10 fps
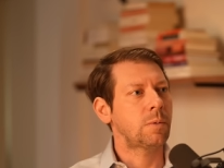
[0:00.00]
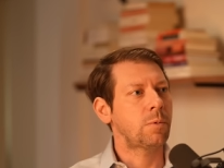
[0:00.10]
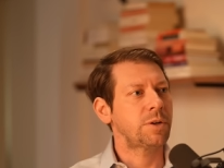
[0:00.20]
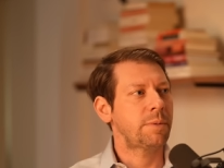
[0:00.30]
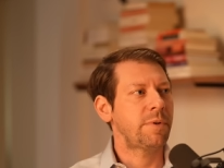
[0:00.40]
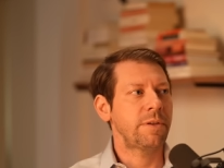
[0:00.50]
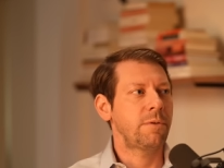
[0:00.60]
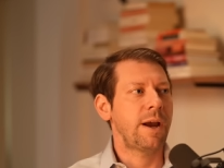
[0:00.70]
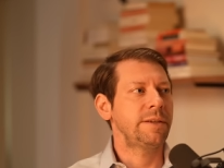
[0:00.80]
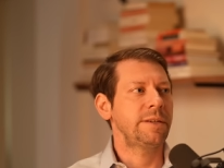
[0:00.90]
were some of the
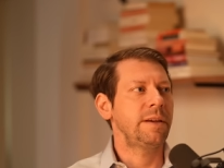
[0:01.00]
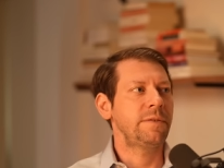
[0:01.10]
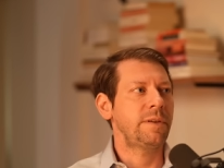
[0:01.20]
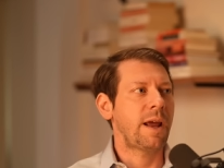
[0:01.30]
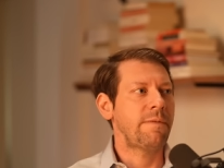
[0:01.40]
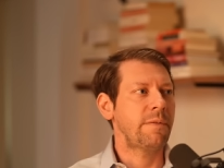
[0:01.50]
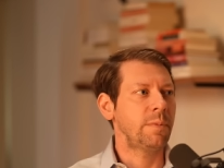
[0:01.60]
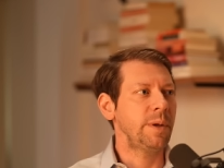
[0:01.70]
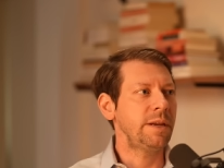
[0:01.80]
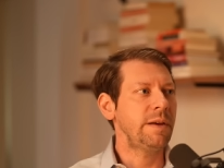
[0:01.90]
greatest gifts that I've ever
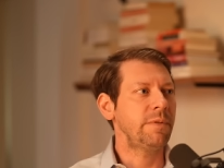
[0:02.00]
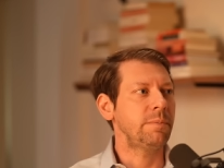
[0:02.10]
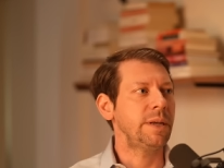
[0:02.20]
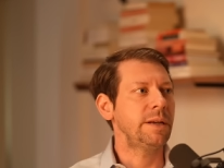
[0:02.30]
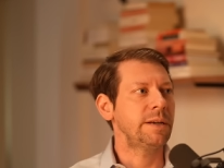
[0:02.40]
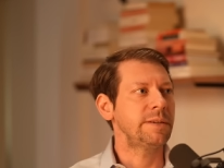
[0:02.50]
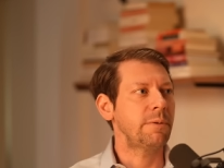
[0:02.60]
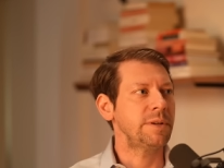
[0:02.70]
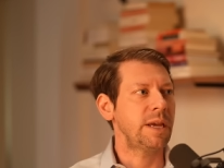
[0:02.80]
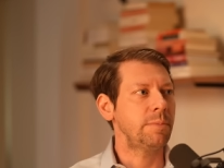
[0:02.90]
been given because I
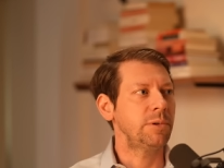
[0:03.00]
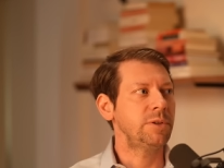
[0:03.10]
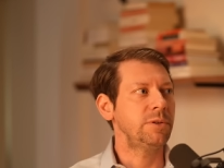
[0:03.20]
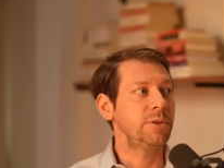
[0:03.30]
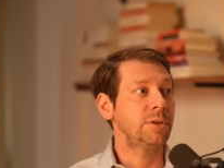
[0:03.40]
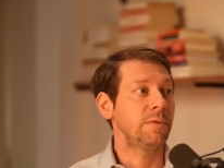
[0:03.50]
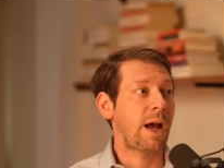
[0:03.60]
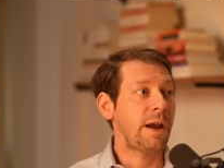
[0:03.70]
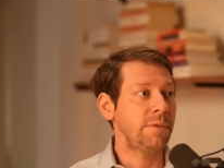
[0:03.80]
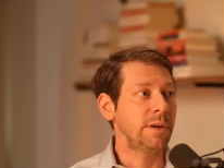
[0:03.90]
was able to
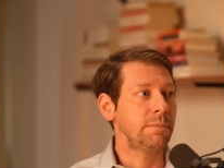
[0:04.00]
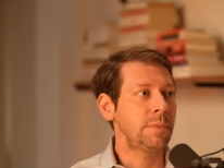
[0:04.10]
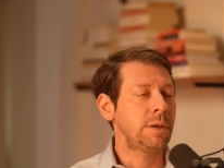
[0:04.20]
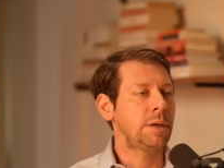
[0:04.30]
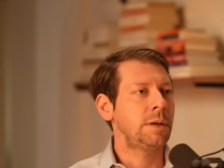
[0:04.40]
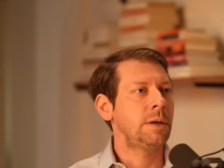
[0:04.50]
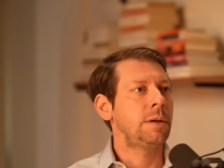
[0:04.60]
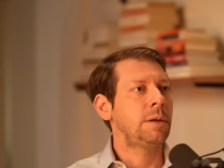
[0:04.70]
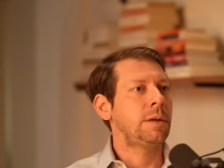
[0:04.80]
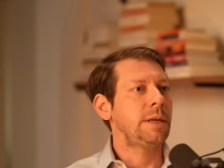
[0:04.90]
survive them,
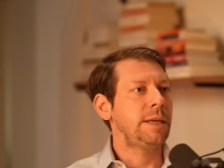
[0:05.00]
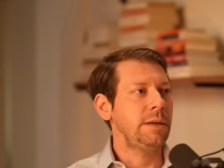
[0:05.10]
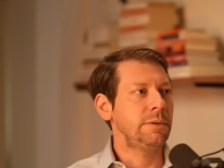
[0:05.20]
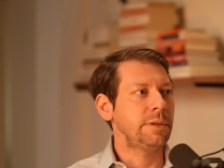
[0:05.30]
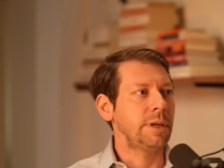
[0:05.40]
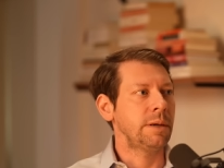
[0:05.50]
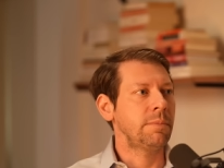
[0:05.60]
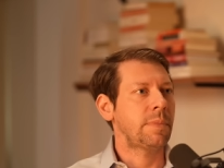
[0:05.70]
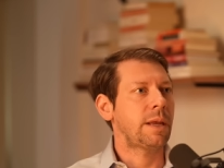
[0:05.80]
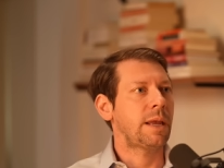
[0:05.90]
heal
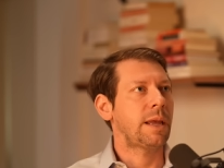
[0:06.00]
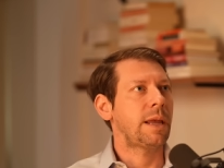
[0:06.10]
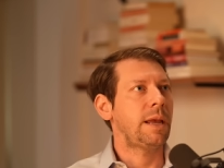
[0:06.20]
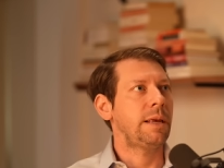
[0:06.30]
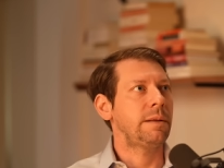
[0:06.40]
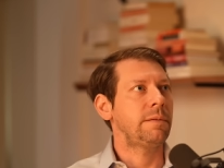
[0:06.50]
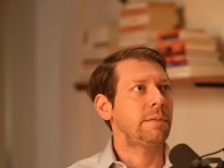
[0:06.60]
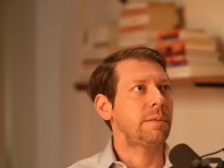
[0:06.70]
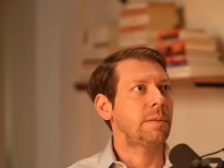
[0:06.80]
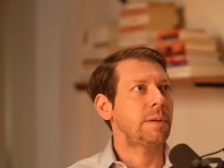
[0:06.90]
them, and
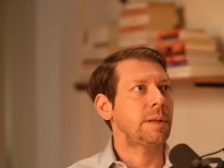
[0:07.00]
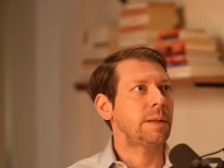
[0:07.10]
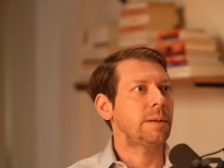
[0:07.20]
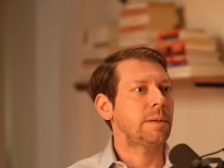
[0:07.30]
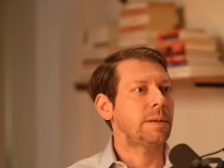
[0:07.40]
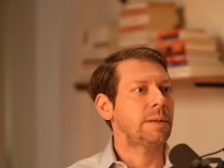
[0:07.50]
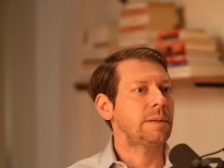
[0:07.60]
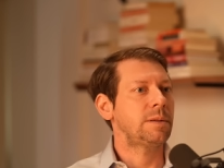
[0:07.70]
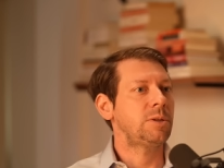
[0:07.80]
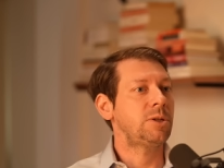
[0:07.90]

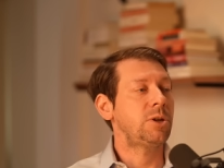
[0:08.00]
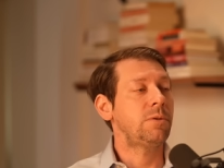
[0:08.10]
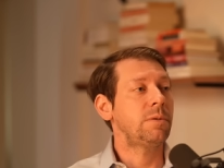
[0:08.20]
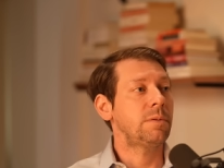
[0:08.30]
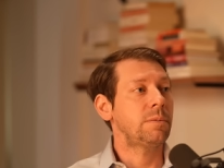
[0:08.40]
show